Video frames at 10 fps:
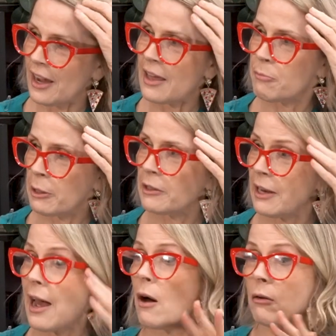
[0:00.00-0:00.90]
Yeah, but
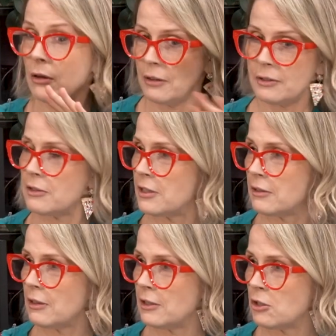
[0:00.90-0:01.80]
now it's
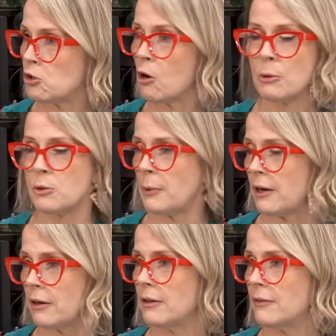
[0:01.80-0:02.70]
so much
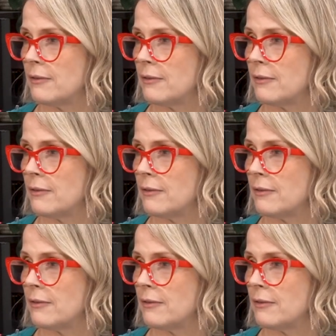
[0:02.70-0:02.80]
better.